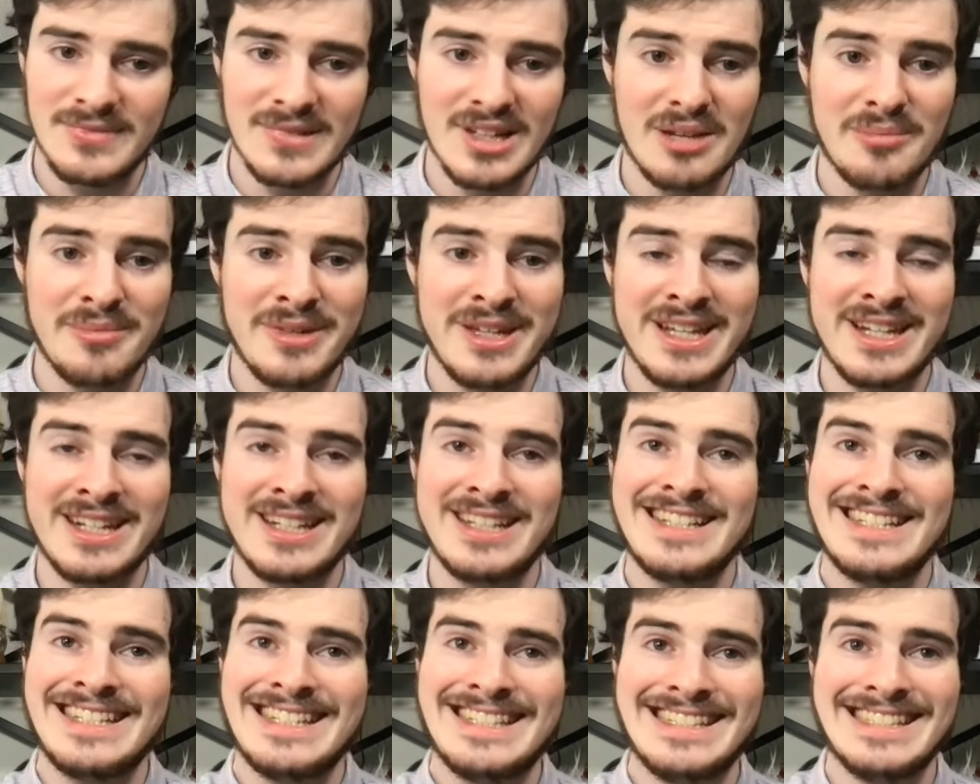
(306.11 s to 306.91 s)
I mean,
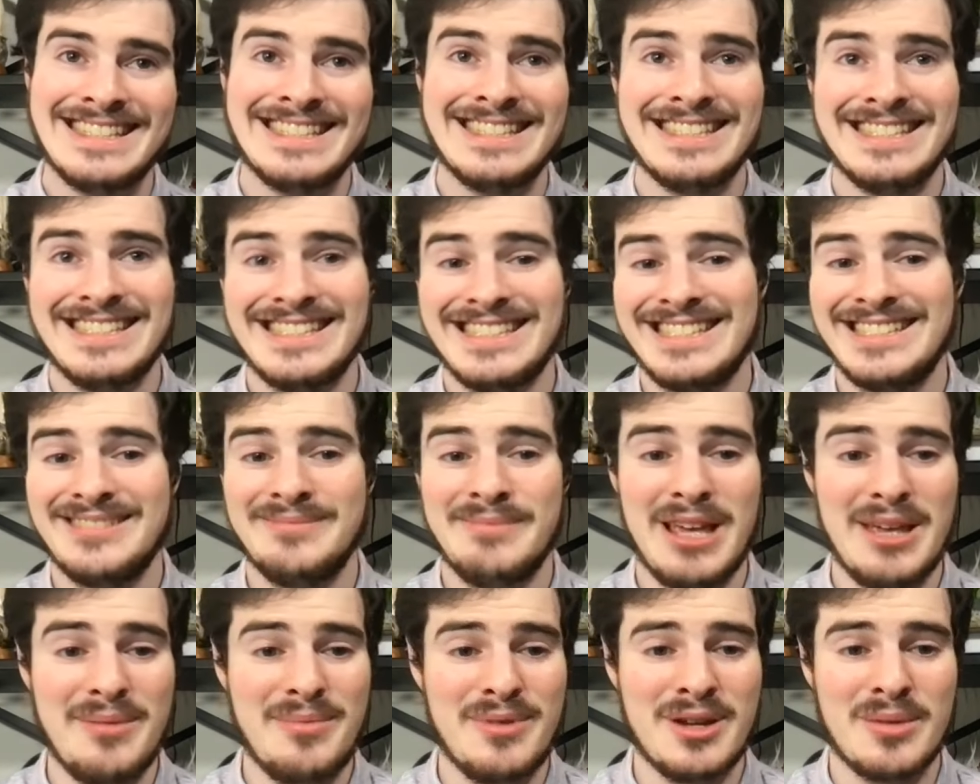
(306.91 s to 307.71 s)

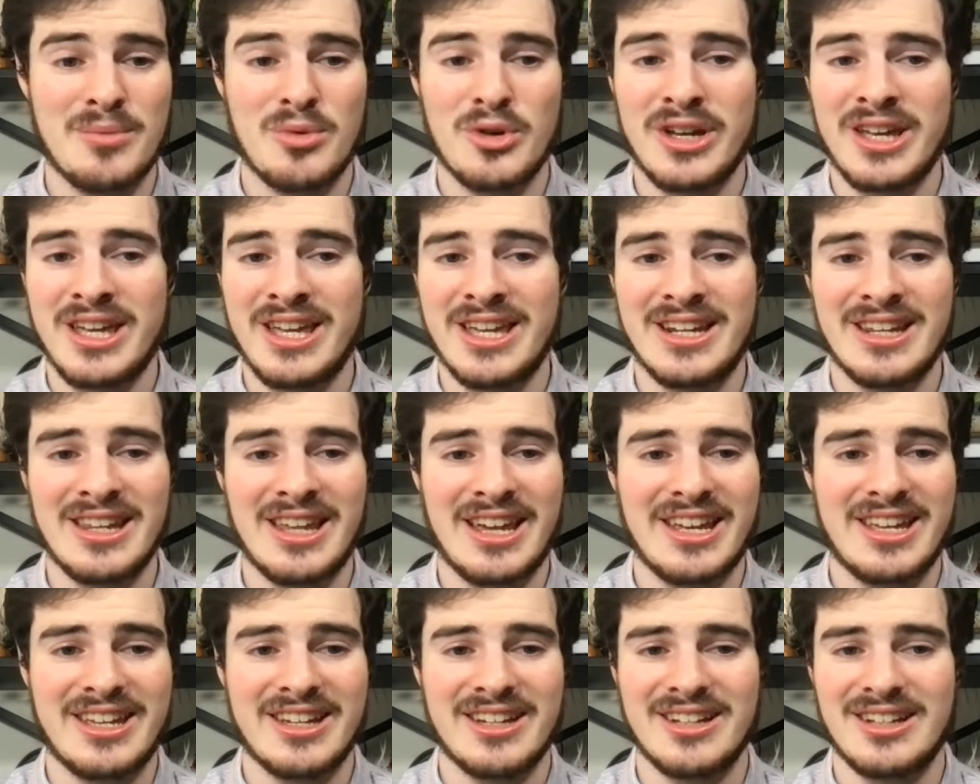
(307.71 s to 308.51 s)
maybe you bring in
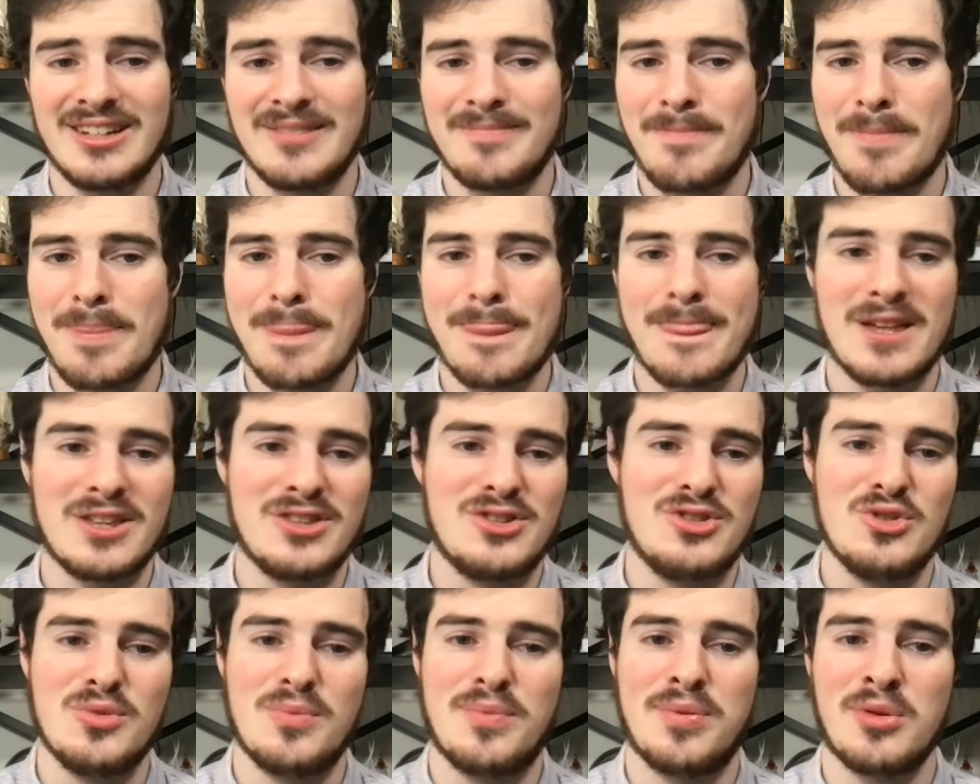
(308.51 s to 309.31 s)
like a
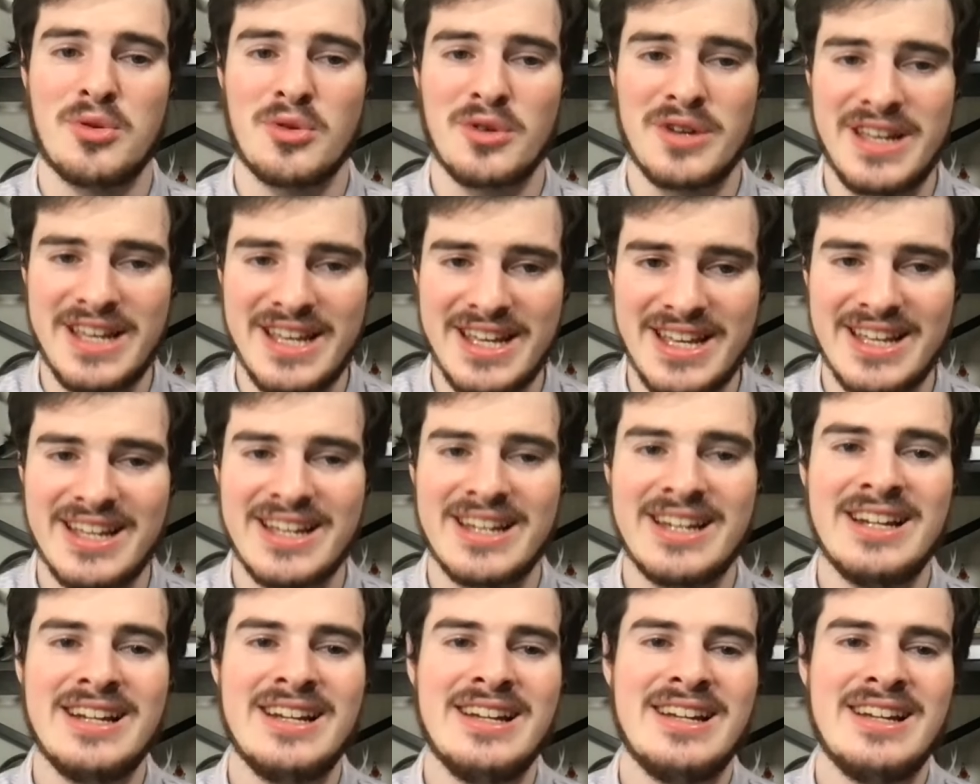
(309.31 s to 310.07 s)
Dupree,